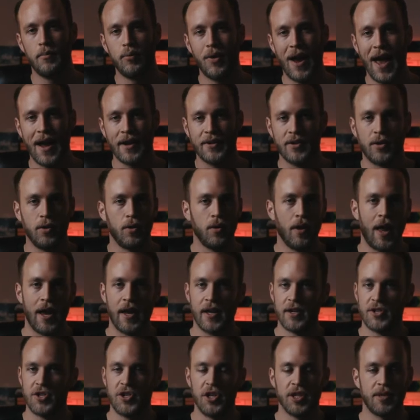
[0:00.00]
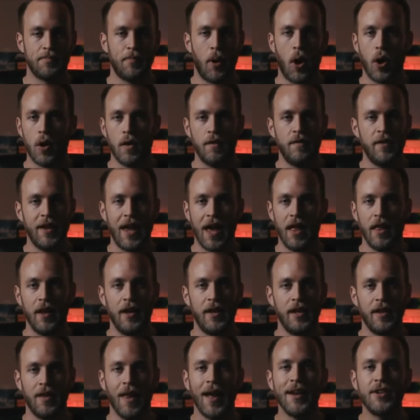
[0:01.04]
practical, like it's just part of the
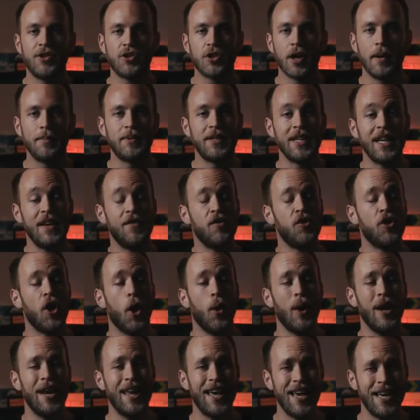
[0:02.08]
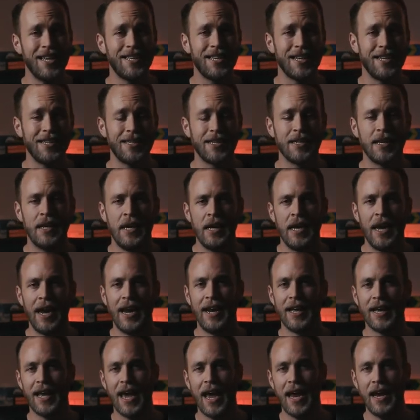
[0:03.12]
LED light strips, even though it isn't.
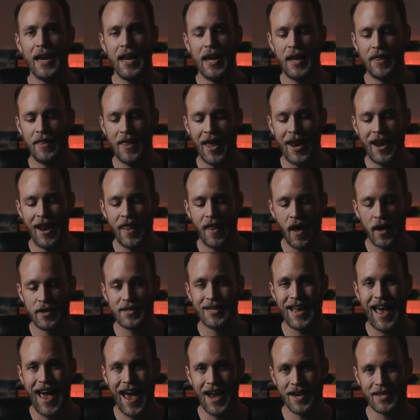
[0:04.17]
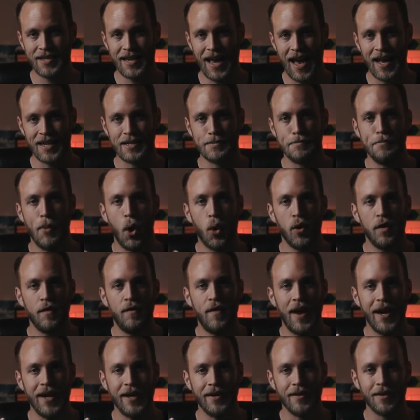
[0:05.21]
And again, it then thus acts as
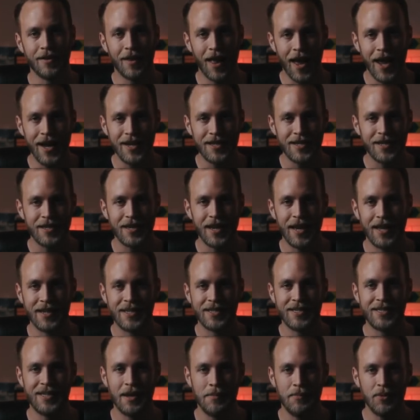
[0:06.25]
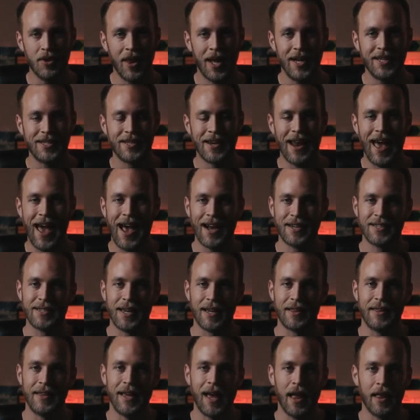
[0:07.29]
motivating light. It simulates and acts
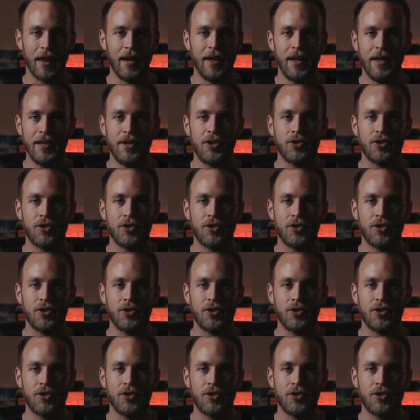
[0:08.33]
like the LED